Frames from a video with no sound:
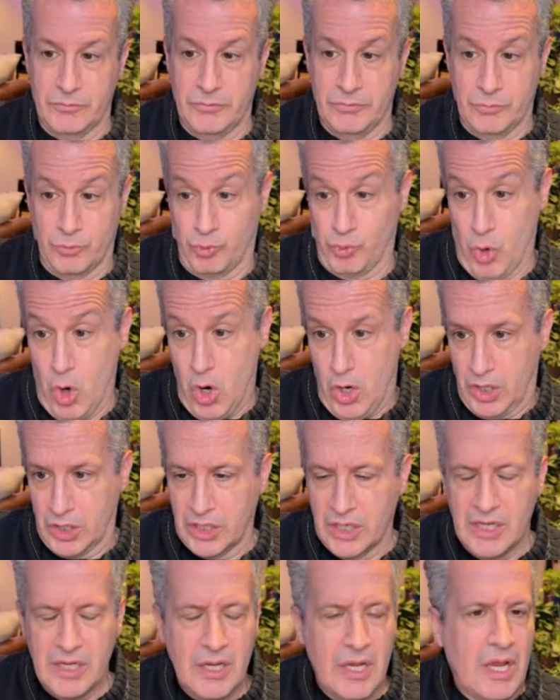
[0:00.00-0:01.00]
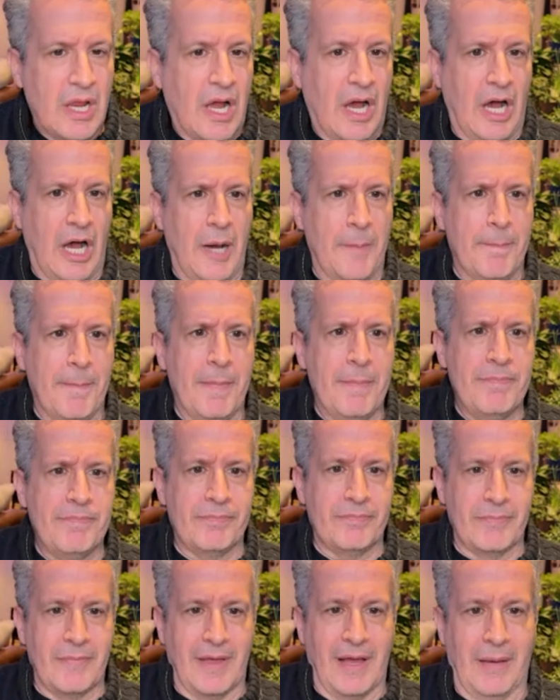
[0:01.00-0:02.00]
wrong.
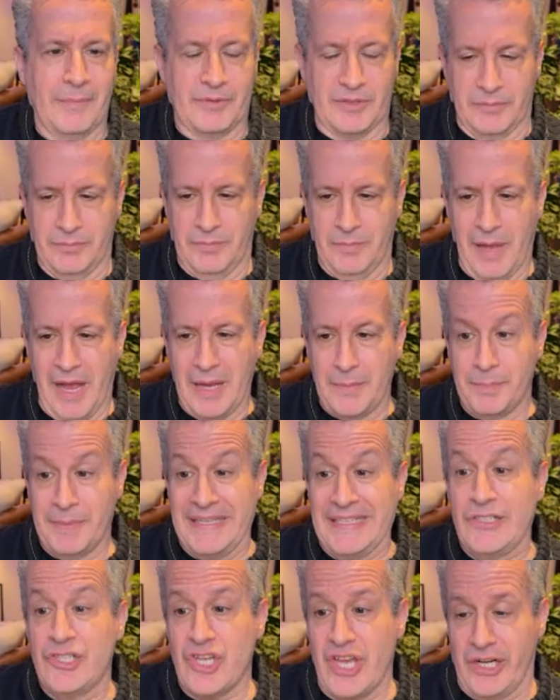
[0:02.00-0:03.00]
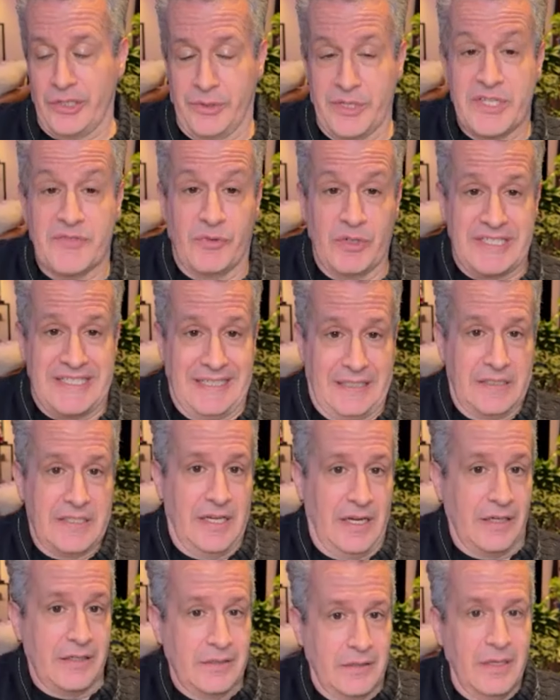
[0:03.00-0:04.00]
I'm being generous for
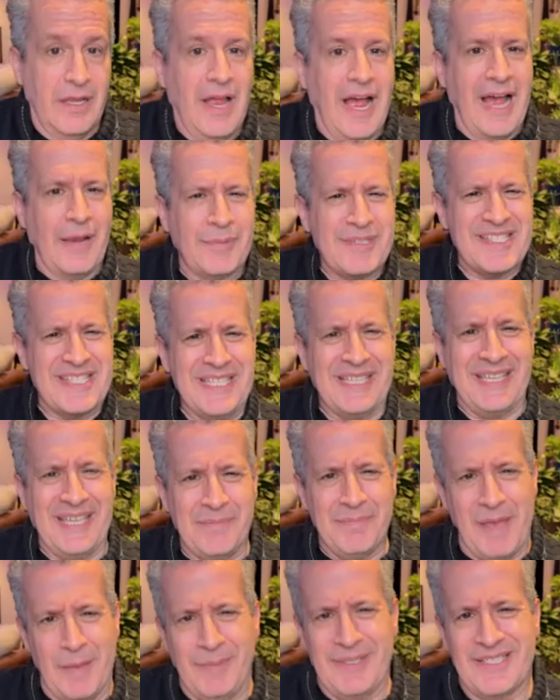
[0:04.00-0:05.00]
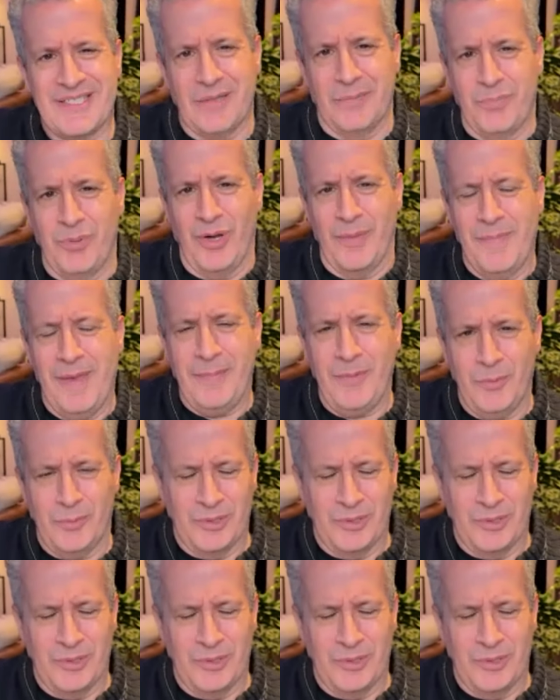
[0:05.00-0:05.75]
TikTok. I was thinking maybe some point, maybe we'll